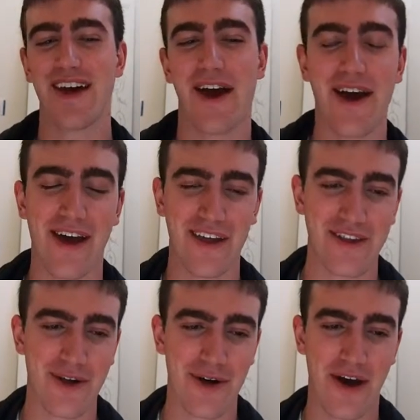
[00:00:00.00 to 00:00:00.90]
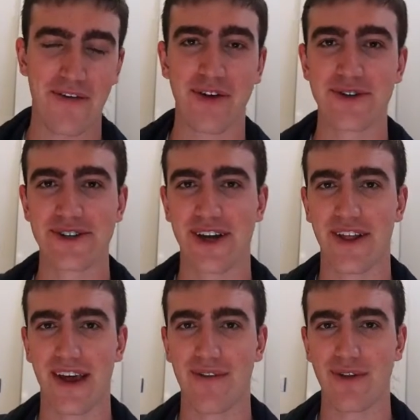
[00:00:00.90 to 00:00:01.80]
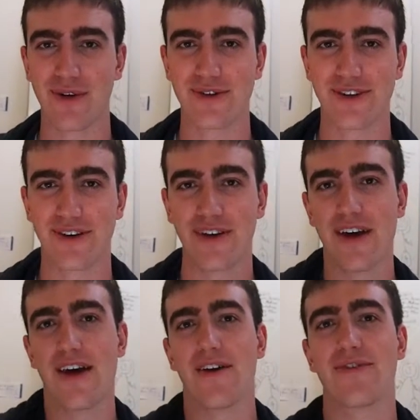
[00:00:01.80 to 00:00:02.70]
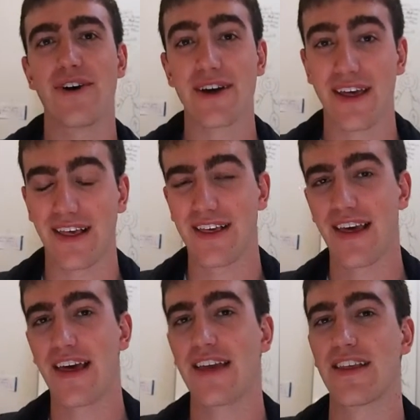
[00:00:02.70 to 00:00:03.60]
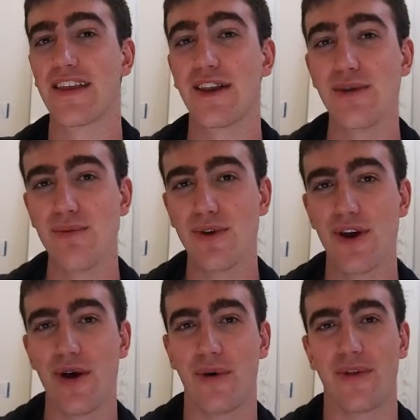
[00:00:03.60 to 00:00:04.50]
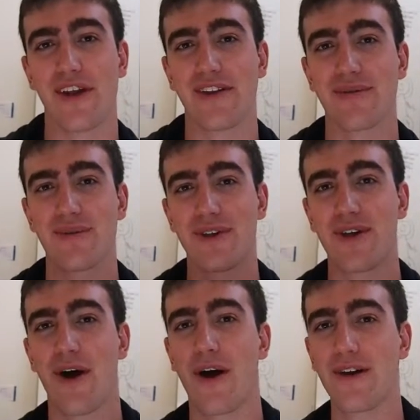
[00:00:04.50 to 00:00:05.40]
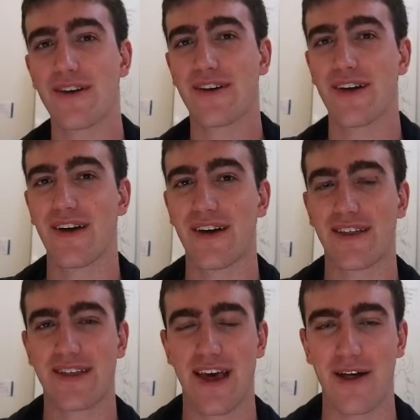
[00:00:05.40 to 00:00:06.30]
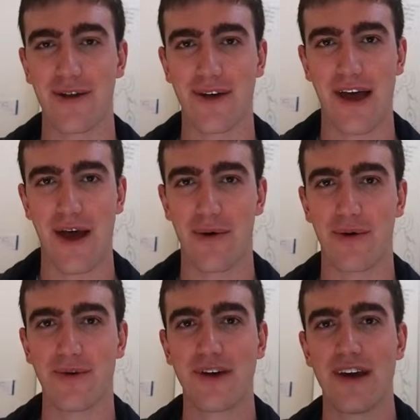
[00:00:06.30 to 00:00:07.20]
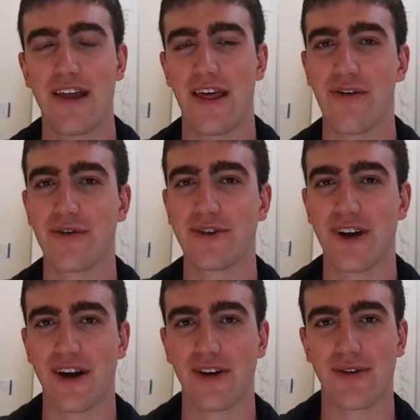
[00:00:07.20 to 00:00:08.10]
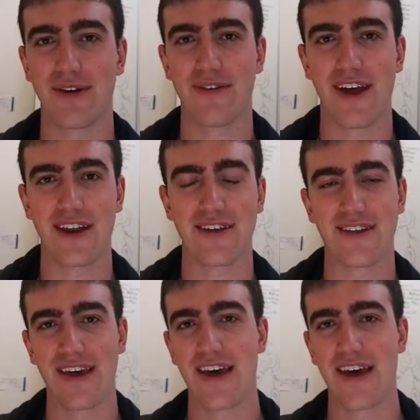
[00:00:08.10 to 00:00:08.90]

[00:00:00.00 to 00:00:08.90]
Alright, so evolution, I like evolution. Fungus. Did you know that it's really hard to tell how old the evolutionary tree of that is?